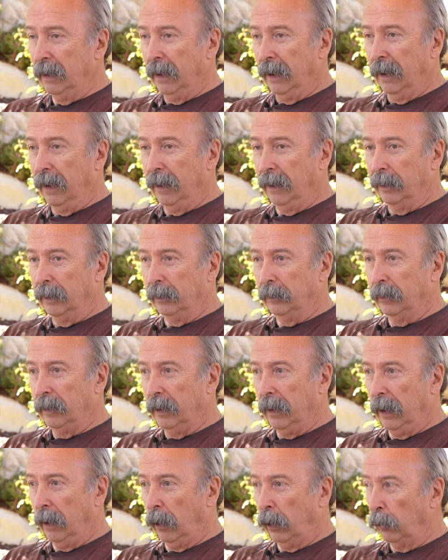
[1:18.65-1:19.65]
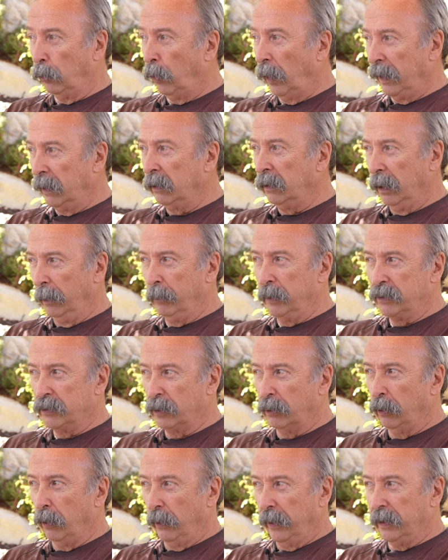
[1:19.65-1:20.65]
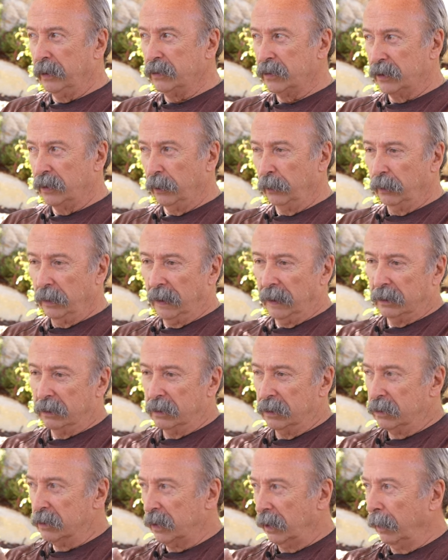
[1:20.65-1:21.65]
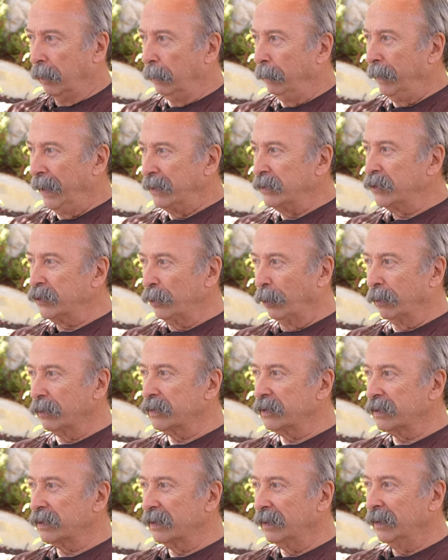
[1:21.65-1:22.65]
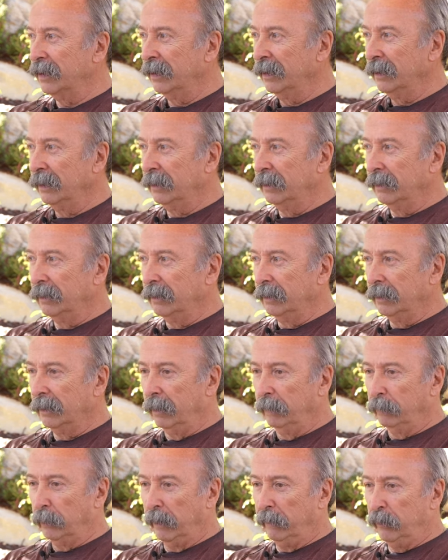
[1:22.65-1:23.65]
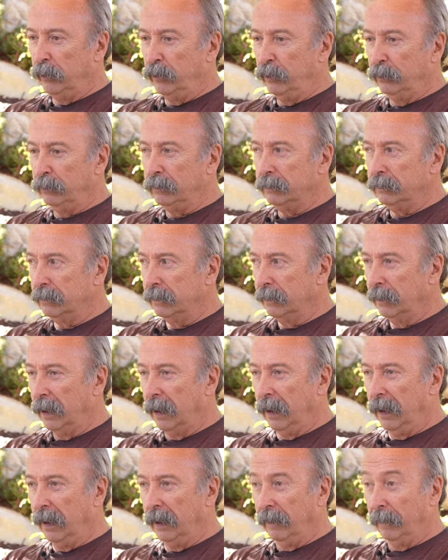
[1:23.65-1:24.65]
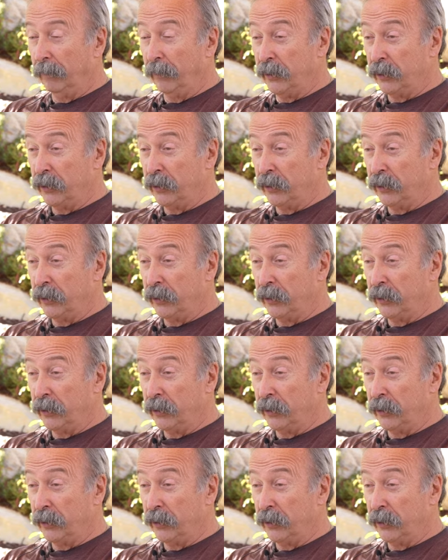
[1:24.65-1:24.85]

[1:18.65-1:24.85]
Uh, our wine club is growing, so that is our best source of revenue. Uh, mm-hmm.